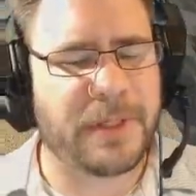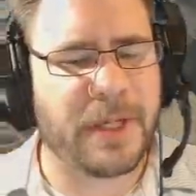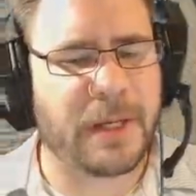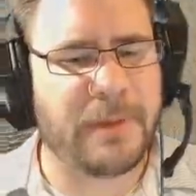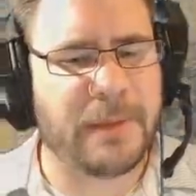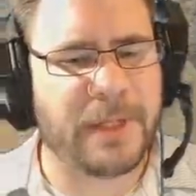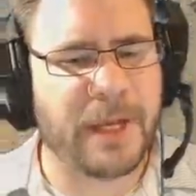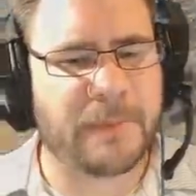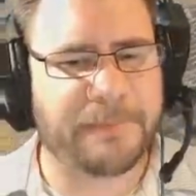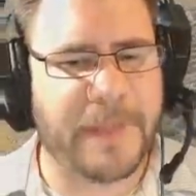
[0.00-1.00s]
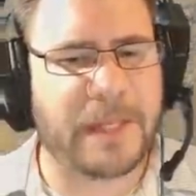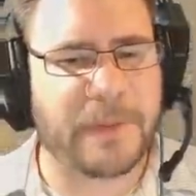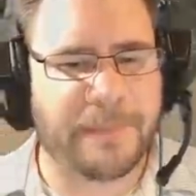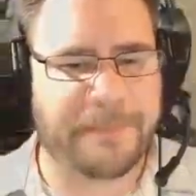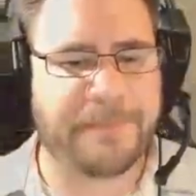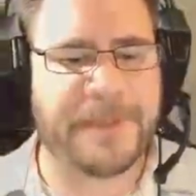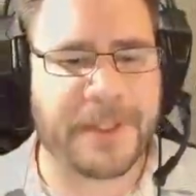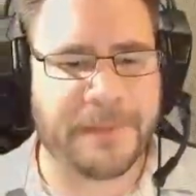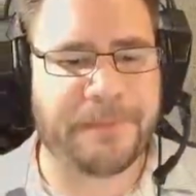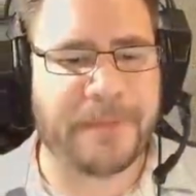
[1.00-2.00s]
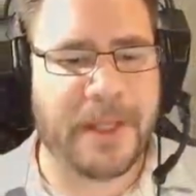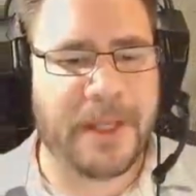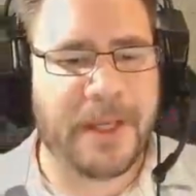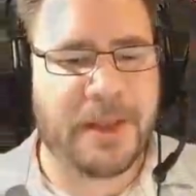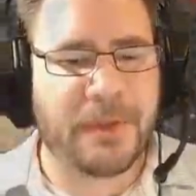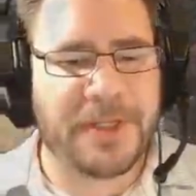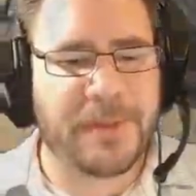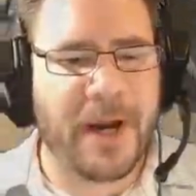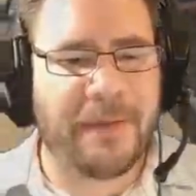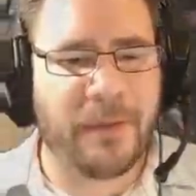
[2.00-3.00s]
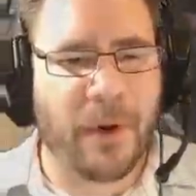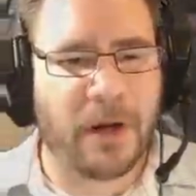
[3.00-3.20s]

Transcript: not. Maybe not. Anyway, so the reason why I have the water